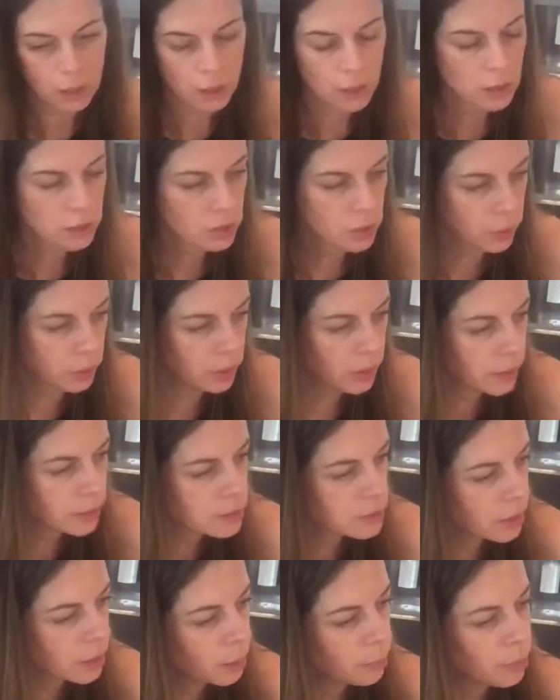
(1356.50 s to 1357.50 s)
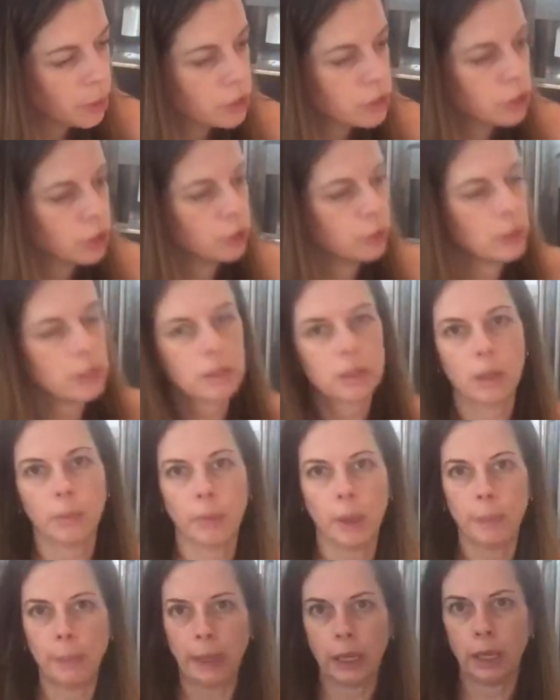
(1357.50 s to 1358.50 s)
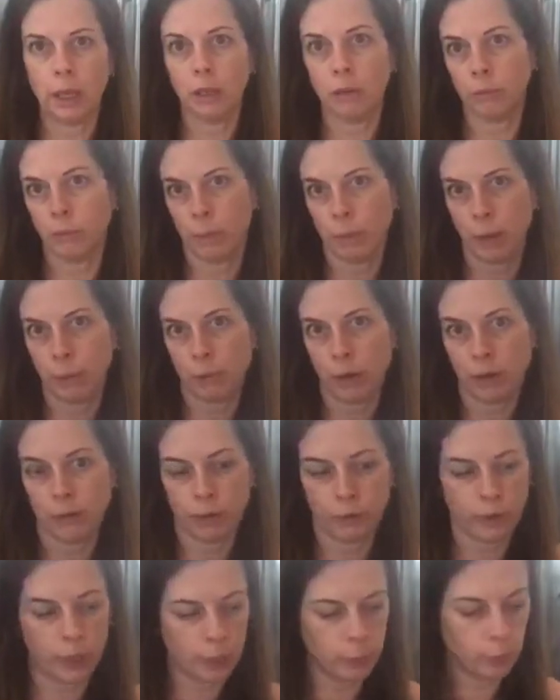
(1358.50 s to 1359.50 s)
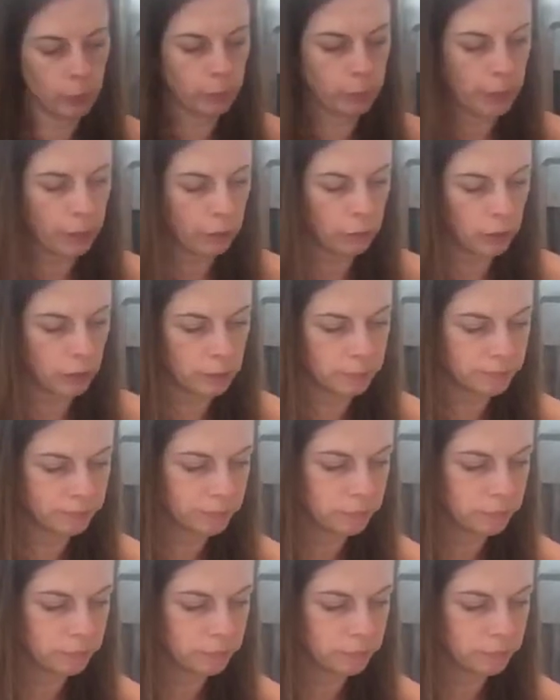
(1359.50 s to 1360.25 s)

So the next thing I'm going to do is get my pan. Remember, I've already prepared it.